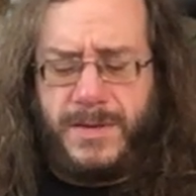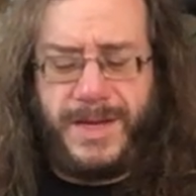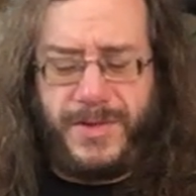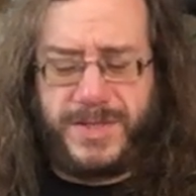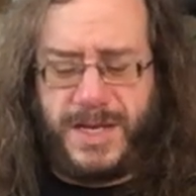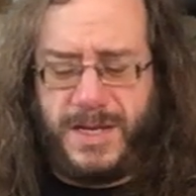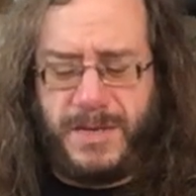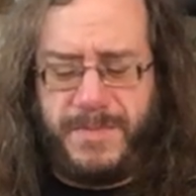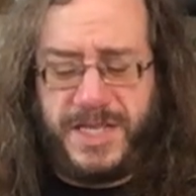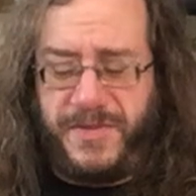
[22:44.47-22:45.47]
Oh, there was
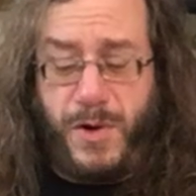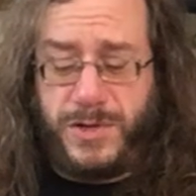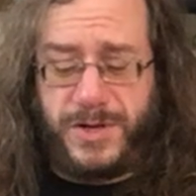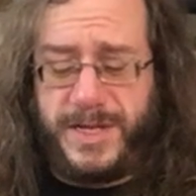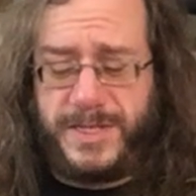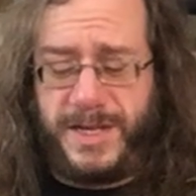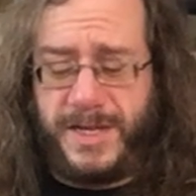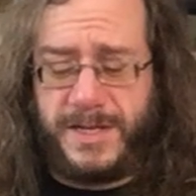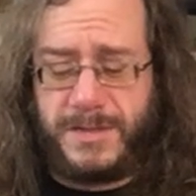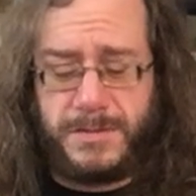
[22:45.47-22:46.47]
a mess of oak trees,
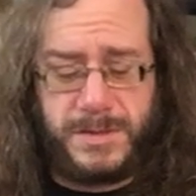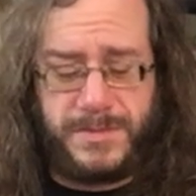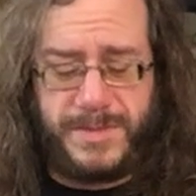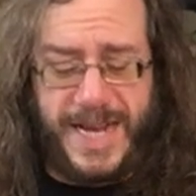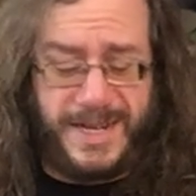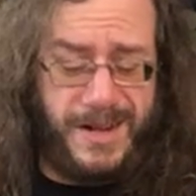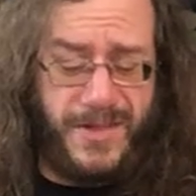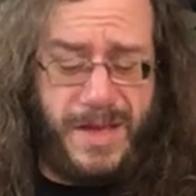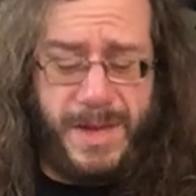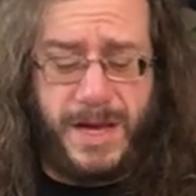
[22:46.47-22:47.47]
yeah. Had to
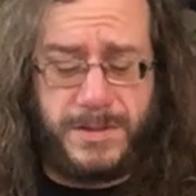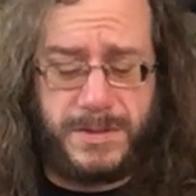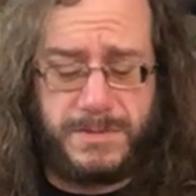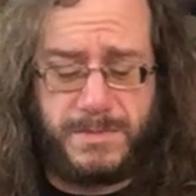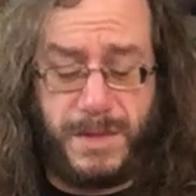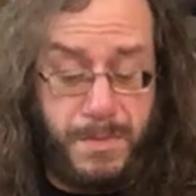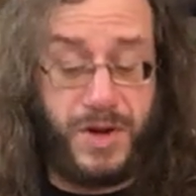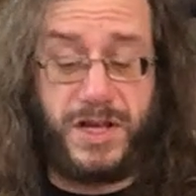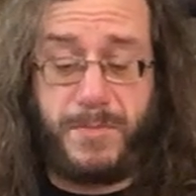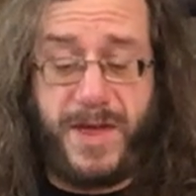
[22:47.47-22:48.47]
clear them out.
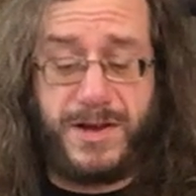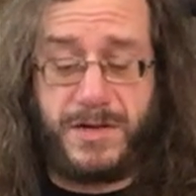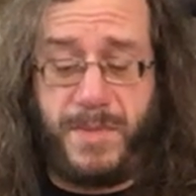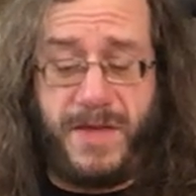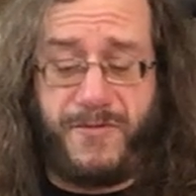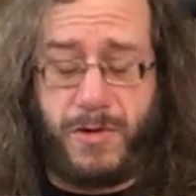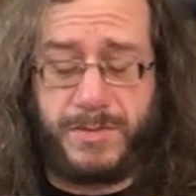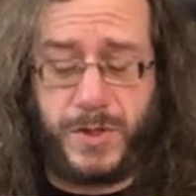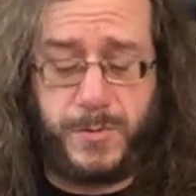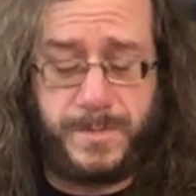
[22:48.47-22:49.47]
Lumber Guild paid good money for
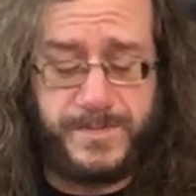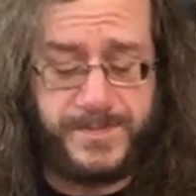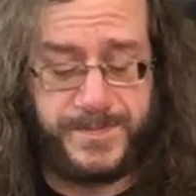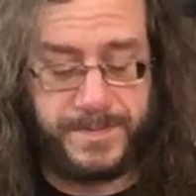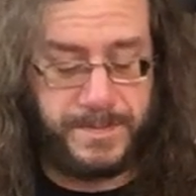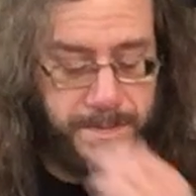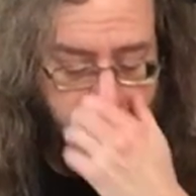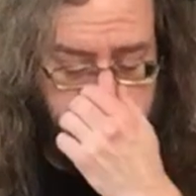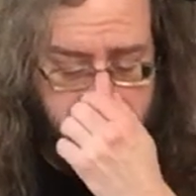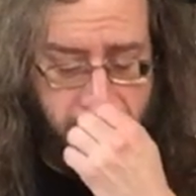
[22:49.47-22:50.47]
them, too.
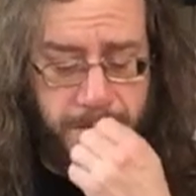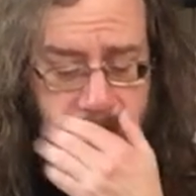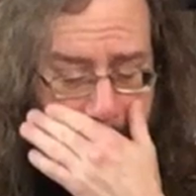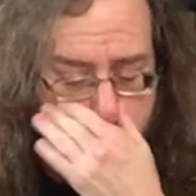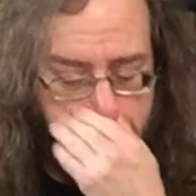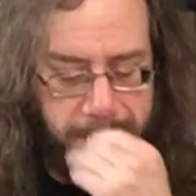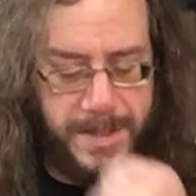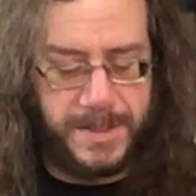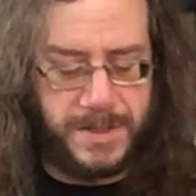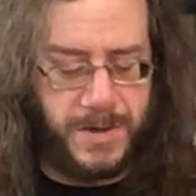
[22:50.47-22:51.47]
Only oaks?
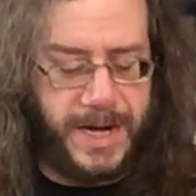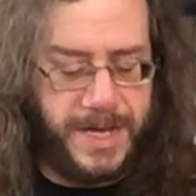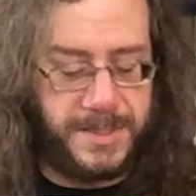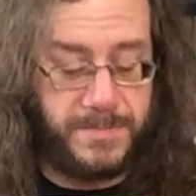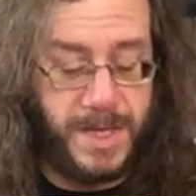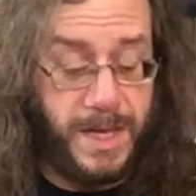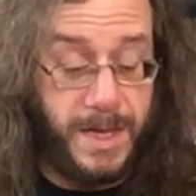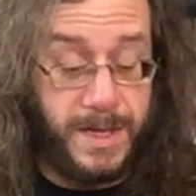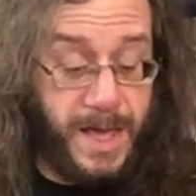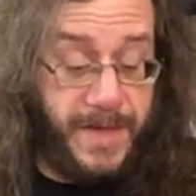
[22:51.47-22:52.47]
Torin asked.
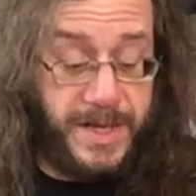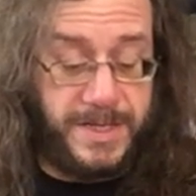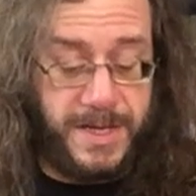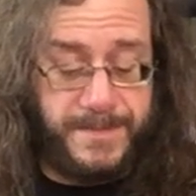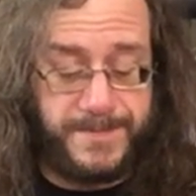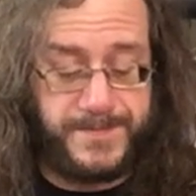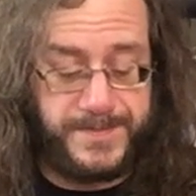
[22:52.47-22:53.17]
Yeah, that's it.